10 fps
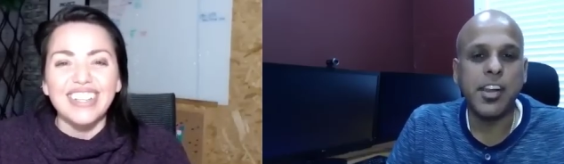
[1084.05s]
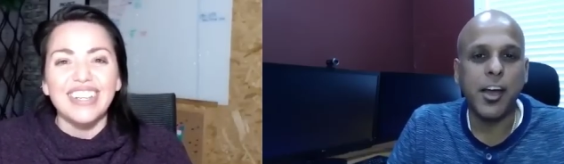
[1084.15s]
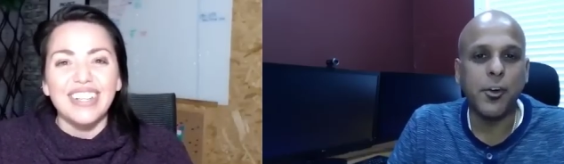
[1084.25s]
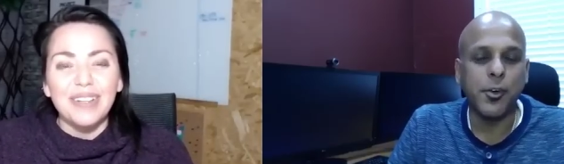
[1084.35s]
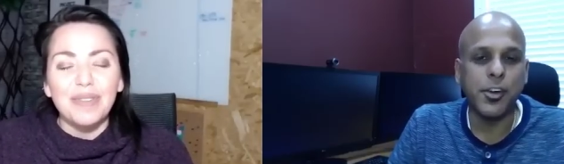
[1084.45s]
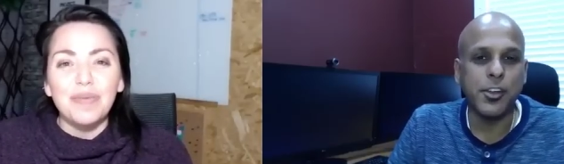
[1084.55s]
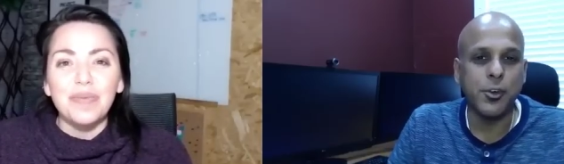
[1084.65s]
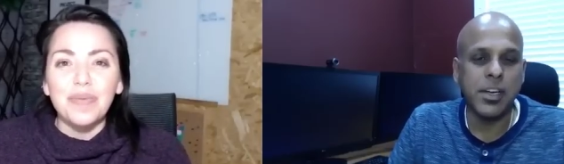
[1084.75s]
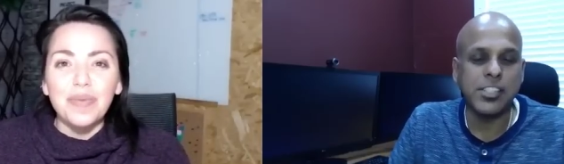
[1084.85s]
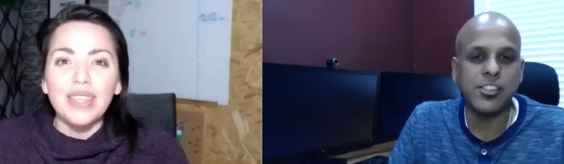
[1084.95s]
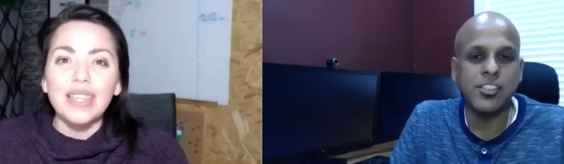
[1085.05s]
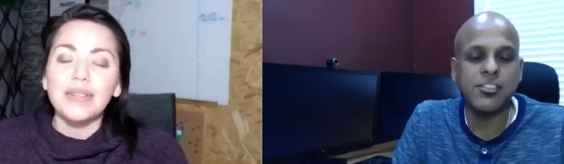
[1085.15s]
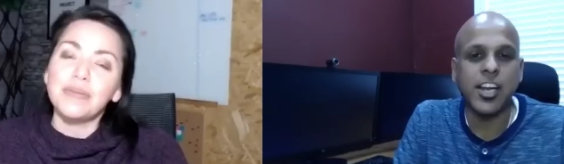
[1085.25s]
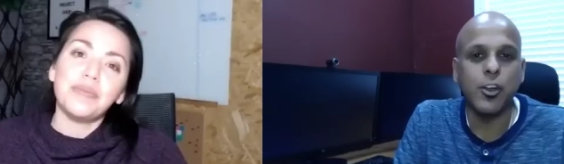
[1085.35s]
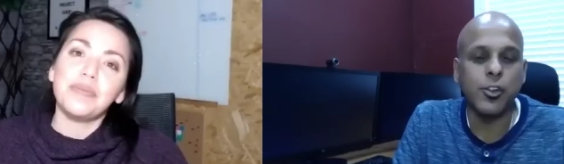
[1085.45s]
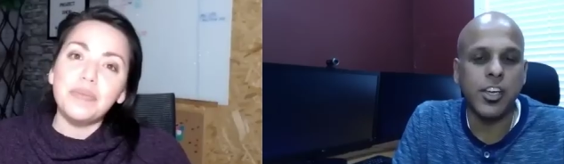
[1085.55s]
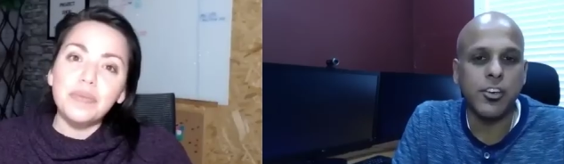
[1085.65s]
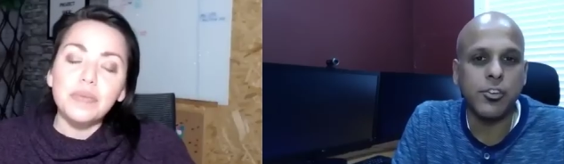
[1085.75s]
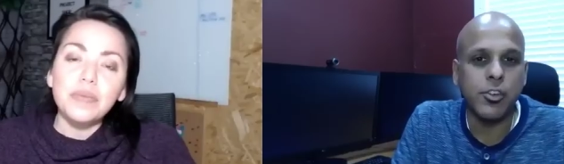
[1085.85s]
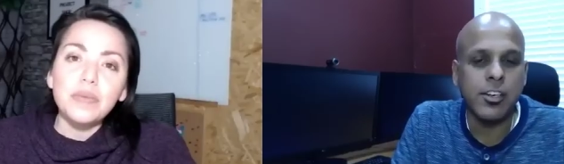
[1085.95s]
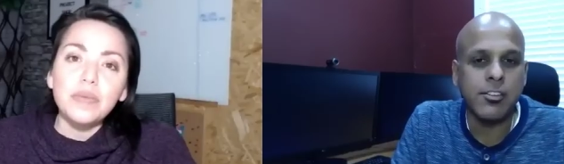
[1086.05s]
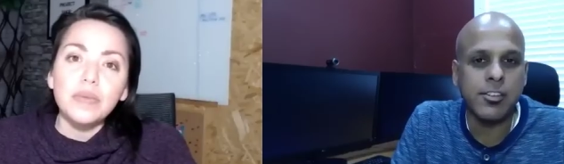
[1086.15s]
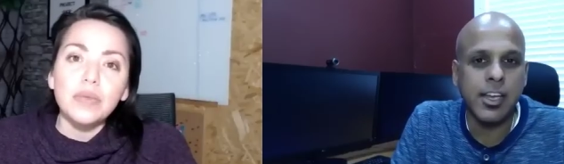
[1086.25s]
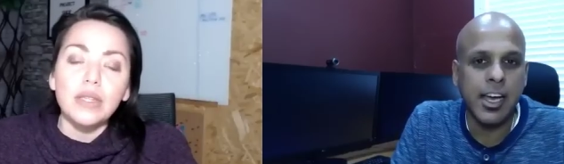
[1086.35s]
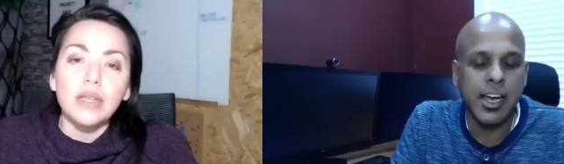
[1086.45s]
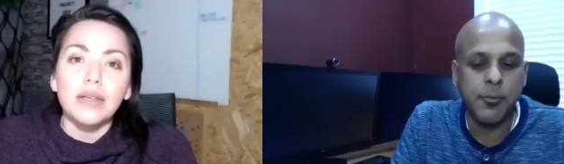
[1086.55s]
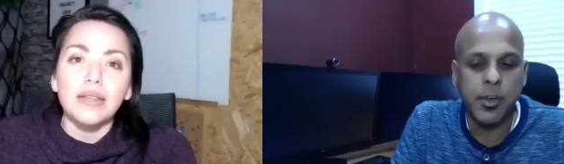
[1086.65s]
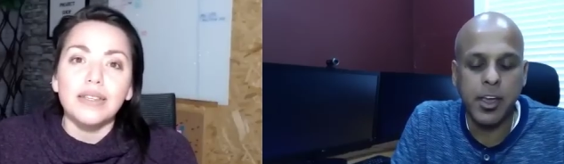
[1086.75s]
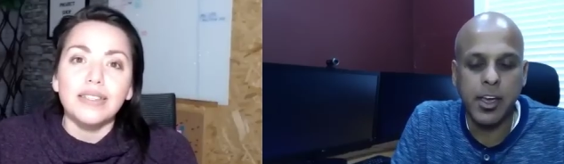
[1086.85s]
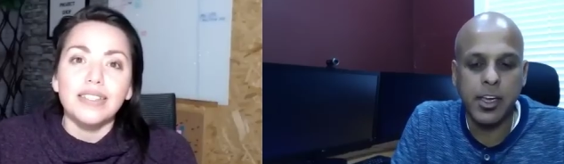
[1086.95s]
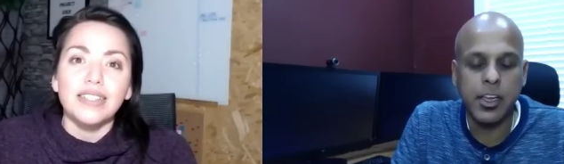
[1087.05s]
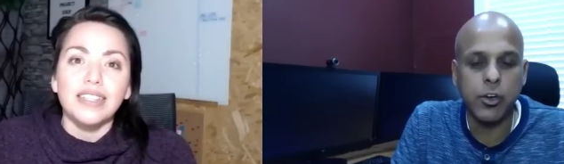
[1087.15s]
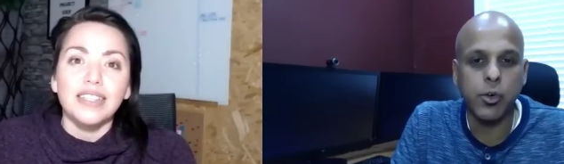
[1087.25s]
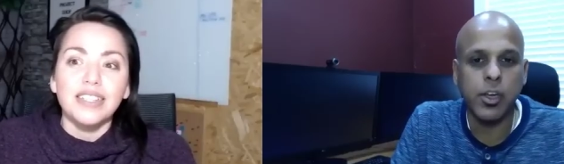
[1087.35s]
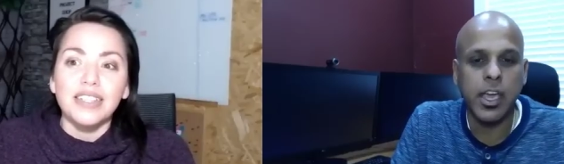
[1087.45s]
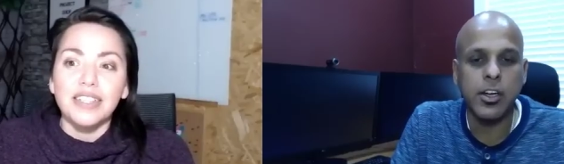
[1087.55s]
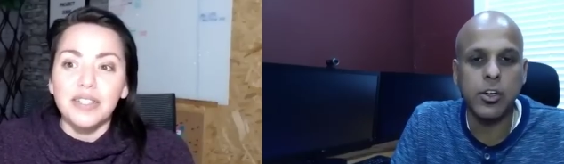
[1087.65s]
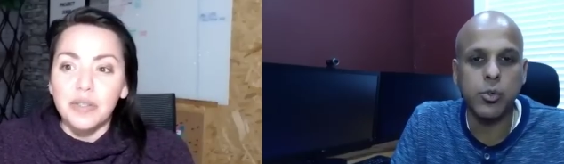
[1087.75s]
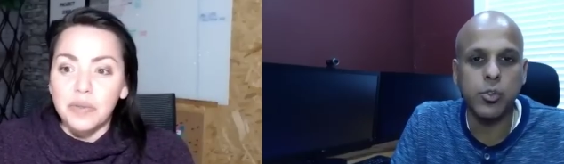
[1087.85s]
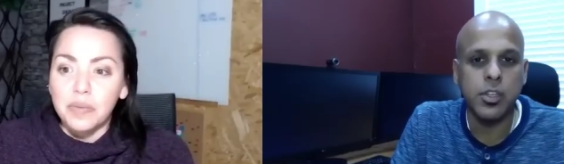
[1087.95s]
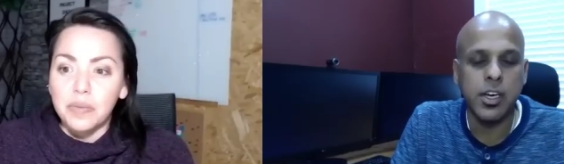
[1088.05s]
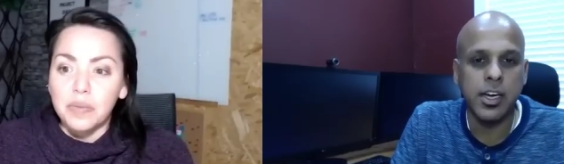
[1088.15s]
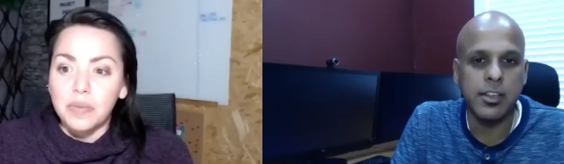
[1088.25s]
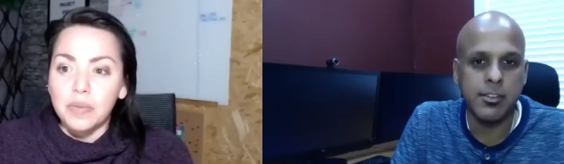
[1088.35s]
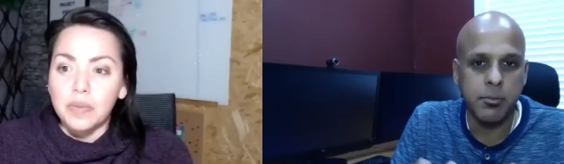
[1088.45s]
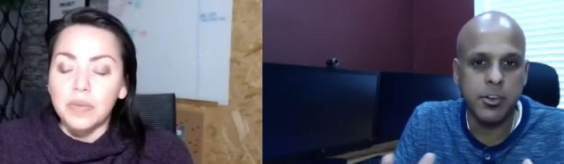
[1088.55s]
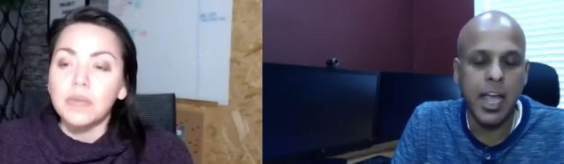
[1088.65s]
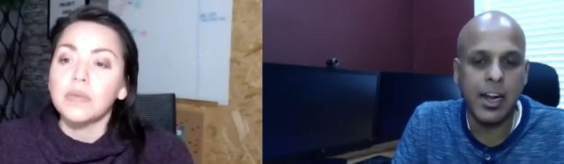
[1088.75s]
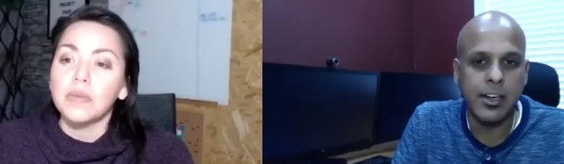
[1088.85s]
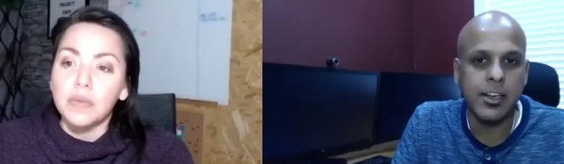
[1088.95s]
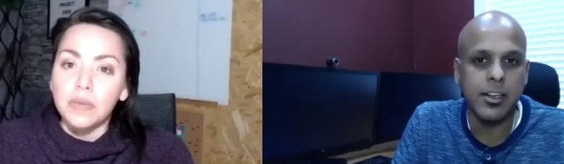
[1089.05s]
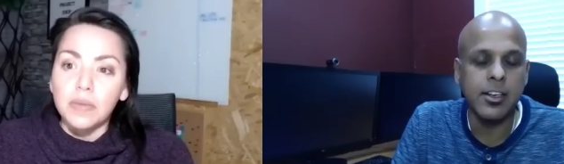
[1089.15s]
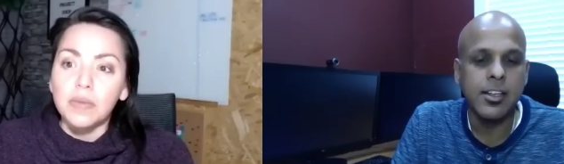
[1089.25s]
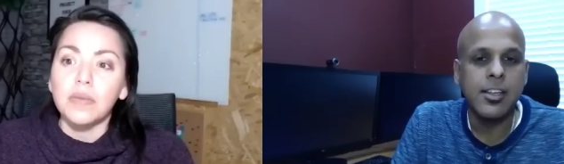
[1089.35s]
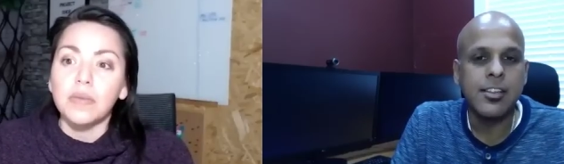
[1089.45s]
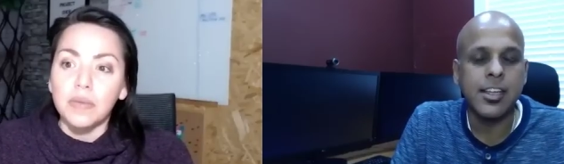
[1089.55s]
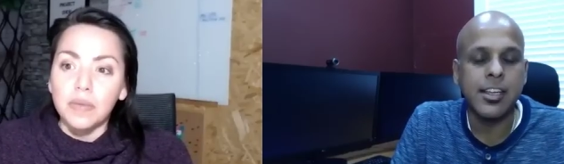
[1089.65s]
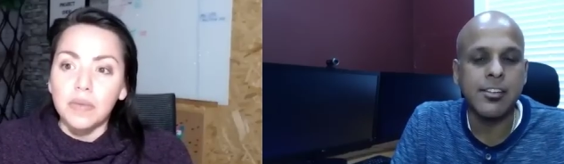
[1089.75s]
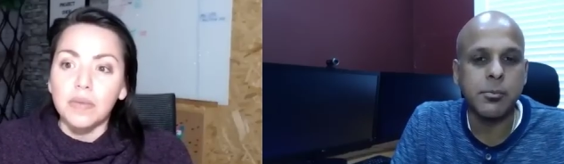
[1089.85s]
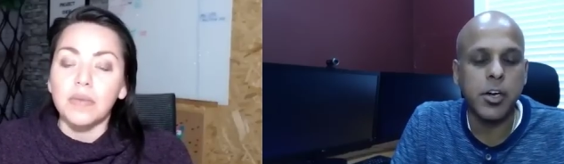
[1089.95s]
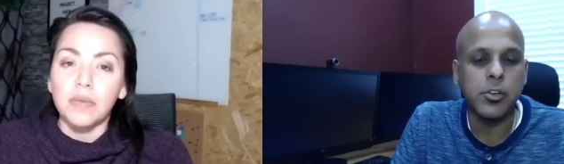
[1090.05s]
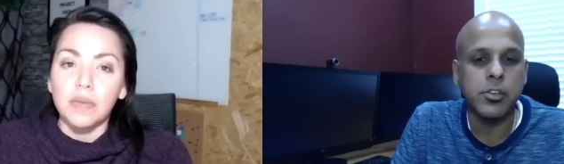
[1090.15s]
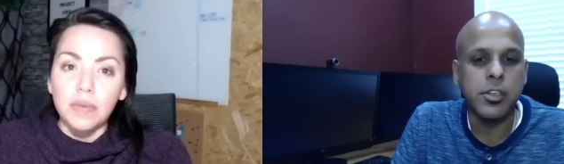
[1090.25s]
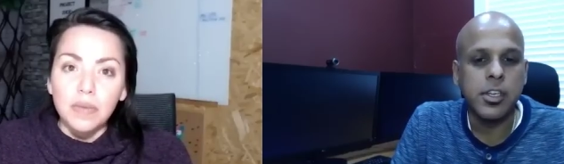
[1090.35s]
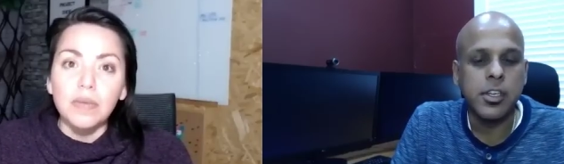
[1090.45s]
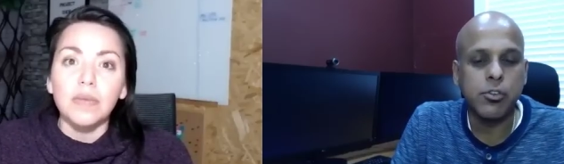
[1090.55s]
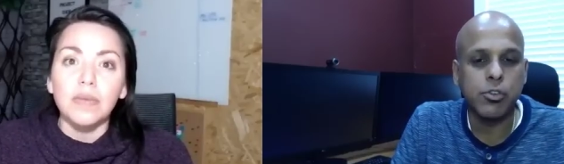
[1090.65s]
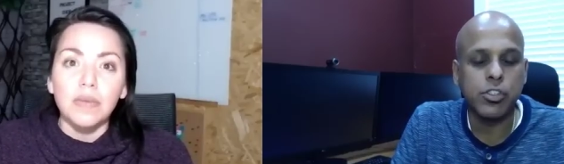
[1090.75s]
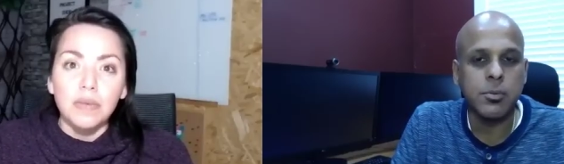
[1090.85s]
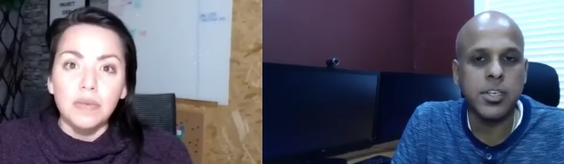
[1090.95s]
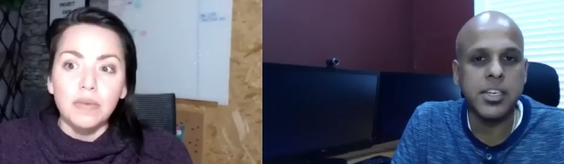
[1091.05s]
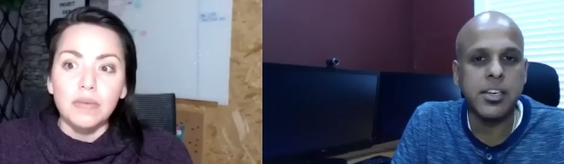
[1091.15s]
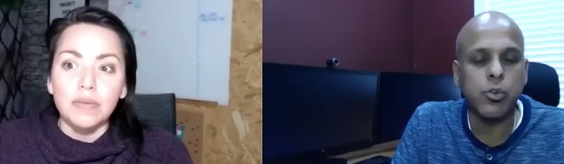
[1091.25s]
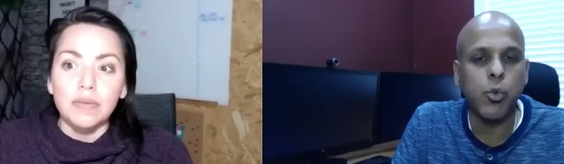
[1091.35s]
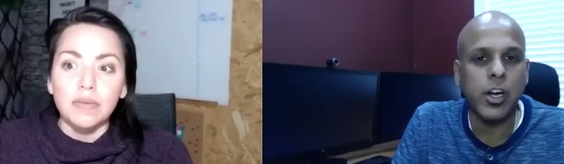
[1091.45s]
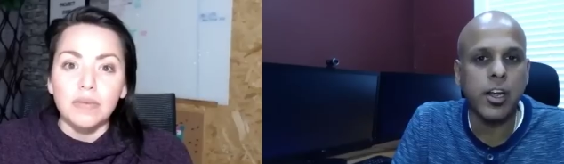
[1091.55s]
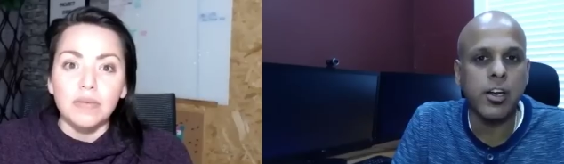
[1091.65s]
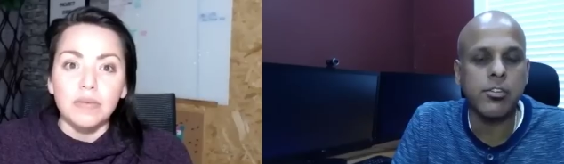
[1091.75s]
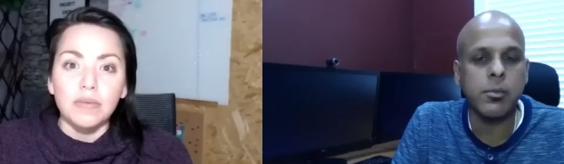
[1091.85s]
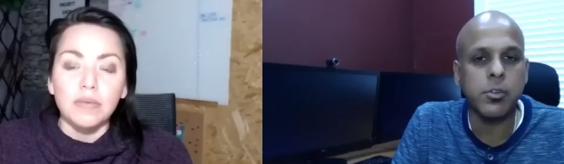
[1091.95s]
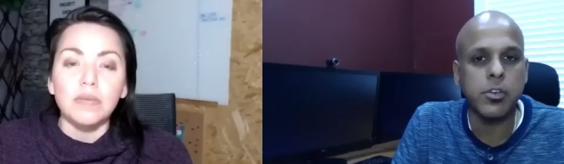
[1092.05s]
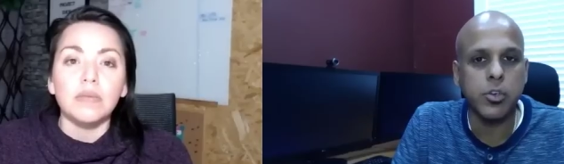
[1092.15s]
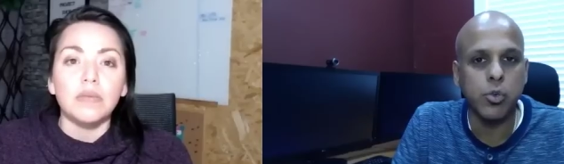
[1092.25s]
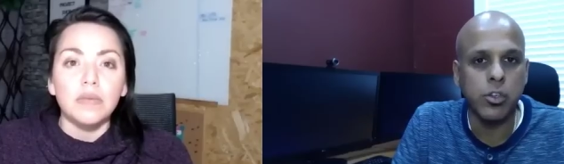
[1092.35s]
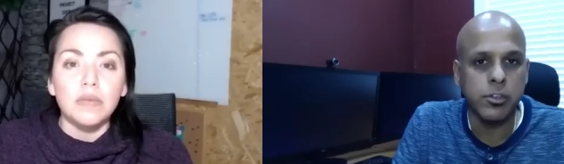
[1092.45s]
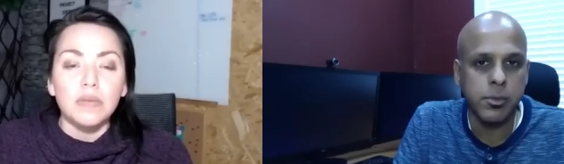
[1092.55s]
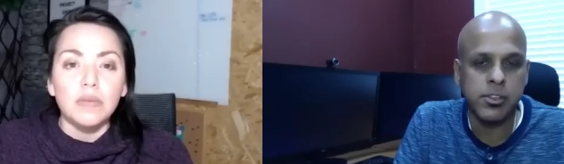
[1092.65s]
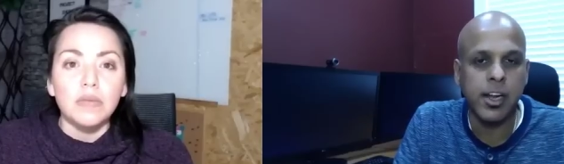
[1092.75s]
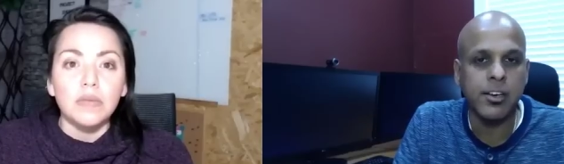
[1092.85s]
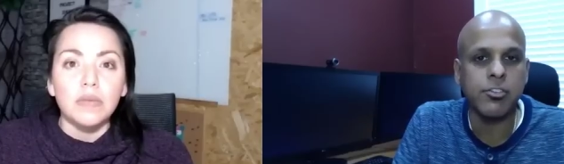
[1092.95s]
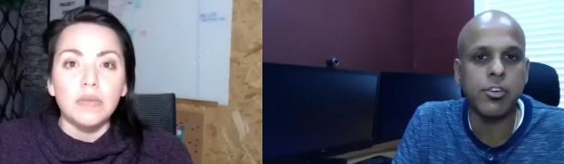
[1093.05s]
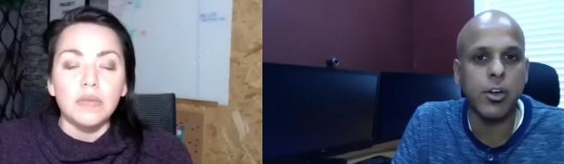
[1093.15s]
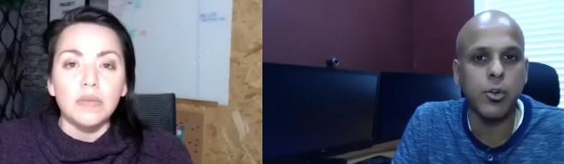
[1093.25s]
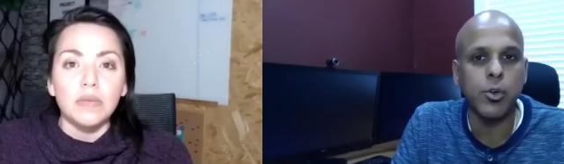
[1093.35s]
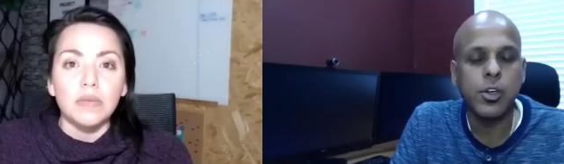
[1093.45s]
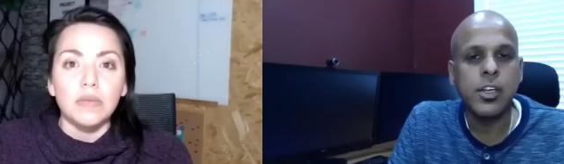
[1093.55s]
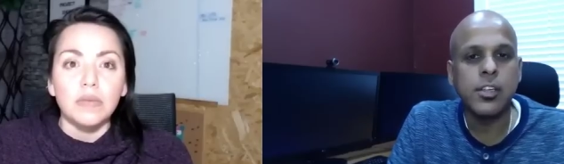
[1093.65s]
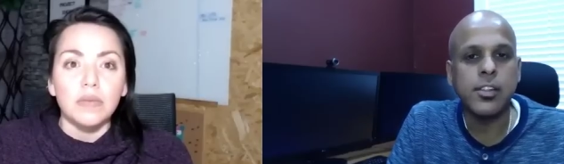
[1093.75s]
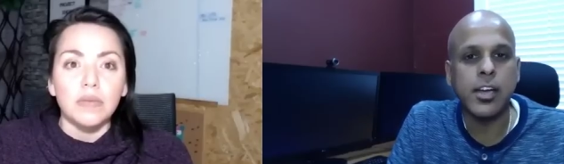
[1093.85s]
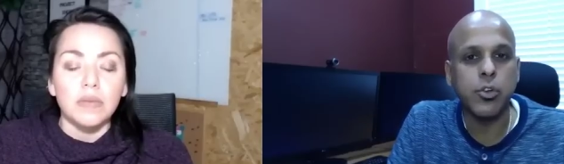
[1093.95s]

Speaker 1: now you mentioned trello there so let's uh, uh, you know get into uh, some tactical things about social media so what are some of the tools besides trello that